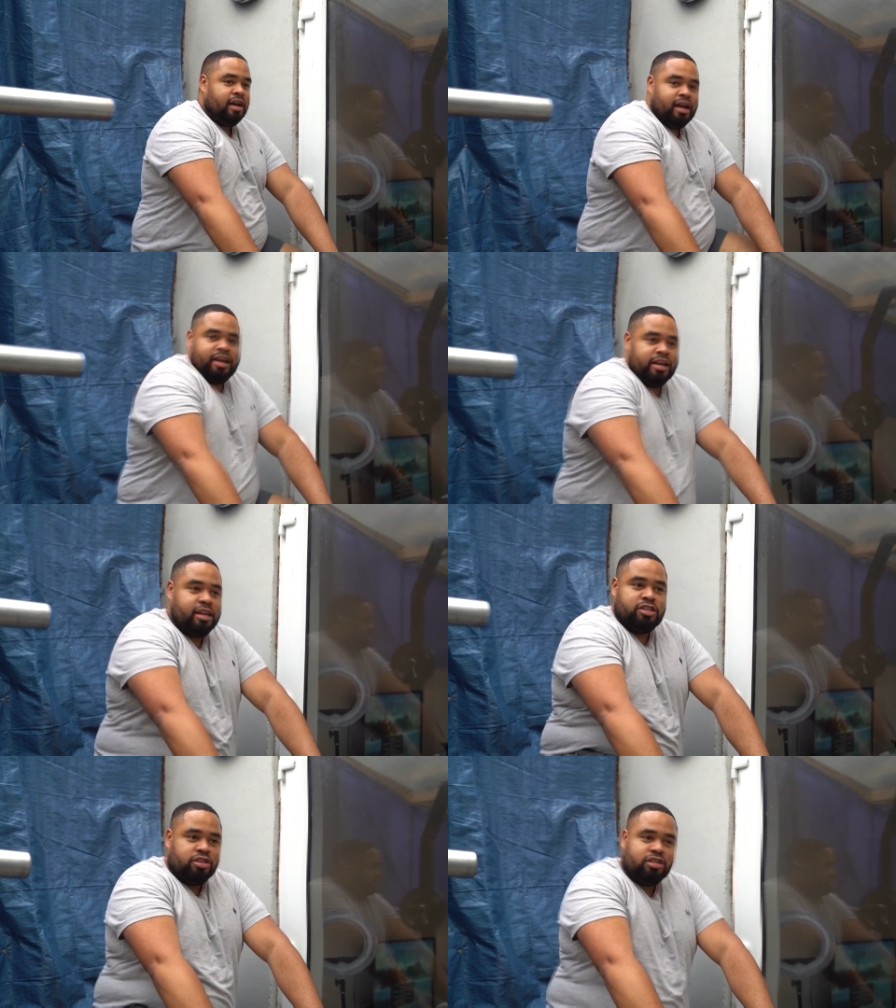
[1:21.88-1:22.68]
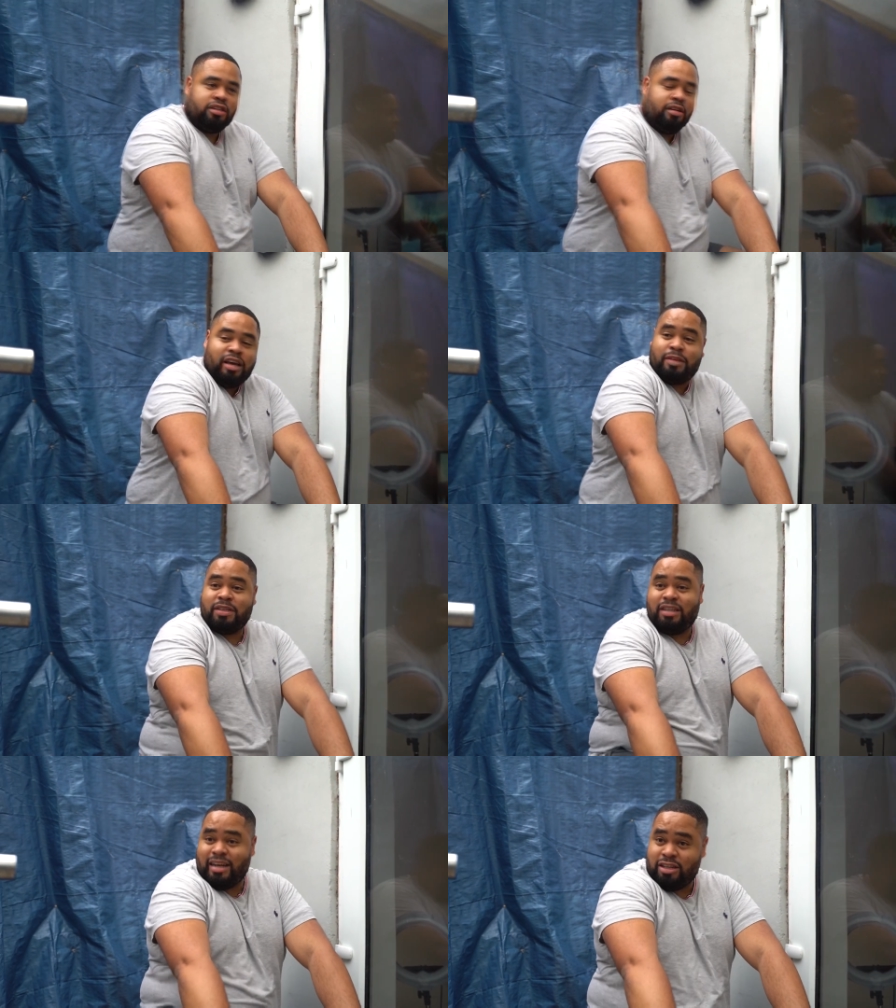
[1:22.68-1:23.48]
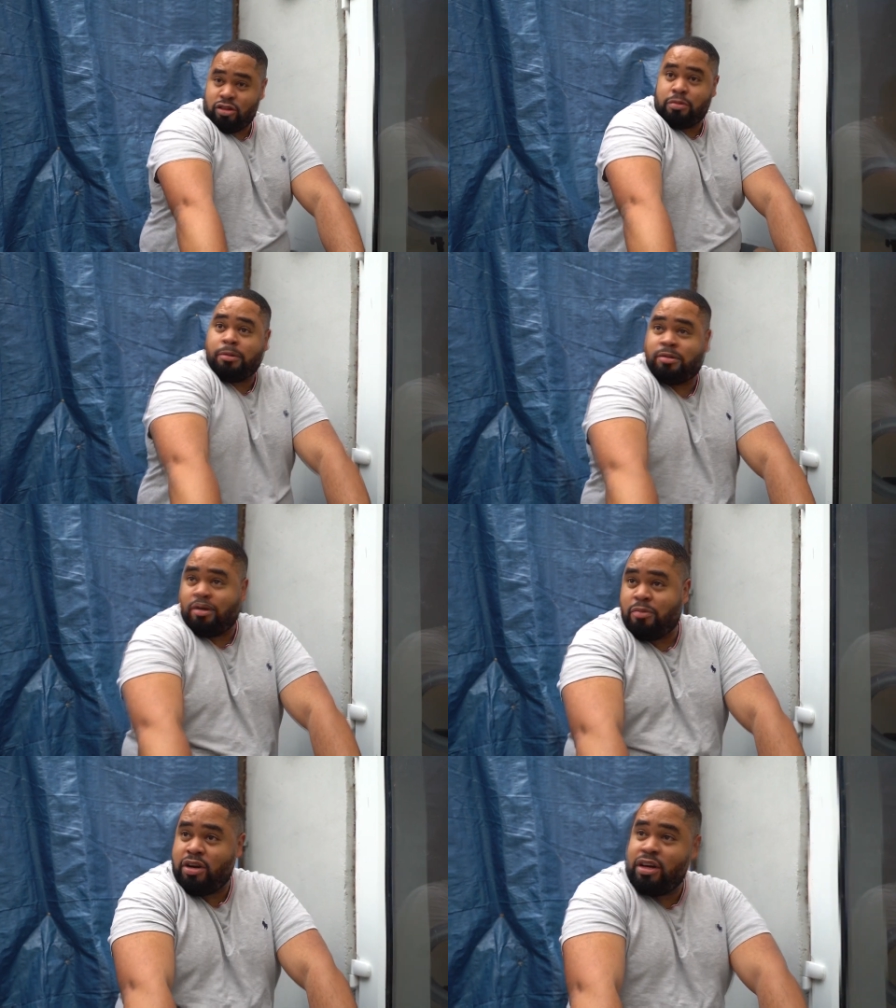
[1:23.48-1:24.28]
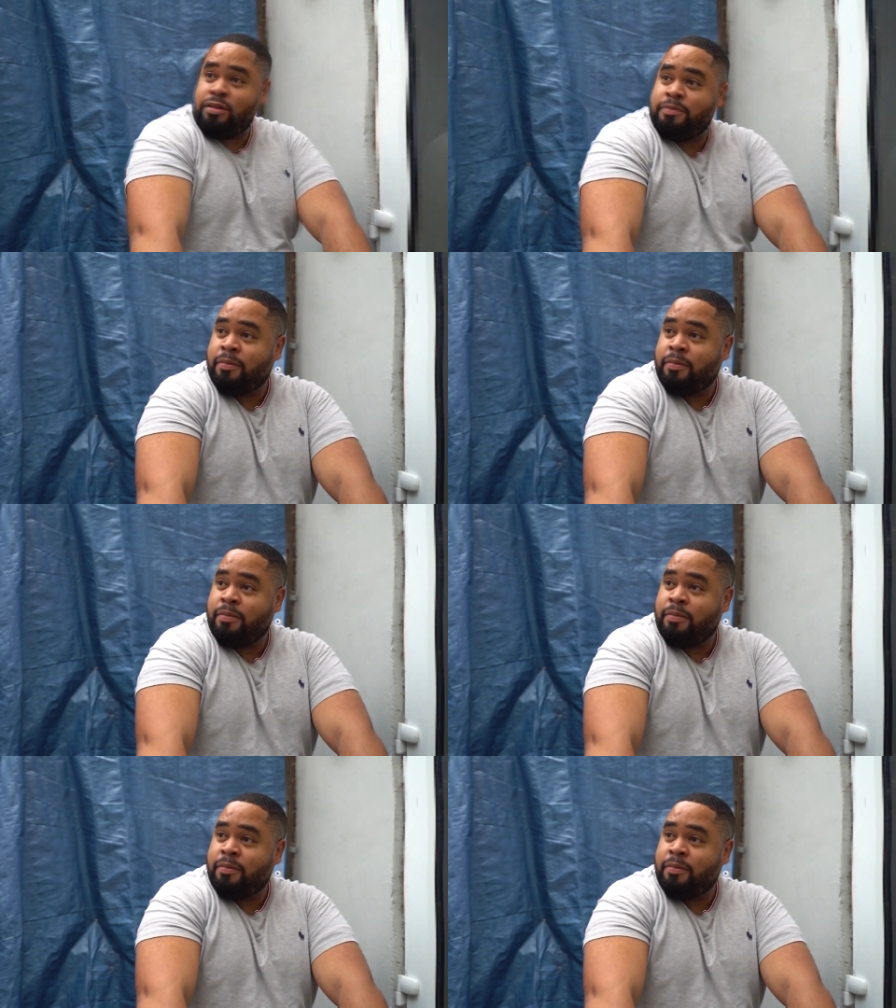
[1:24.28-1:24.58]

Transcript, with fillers: and then they just, especially that subscription model,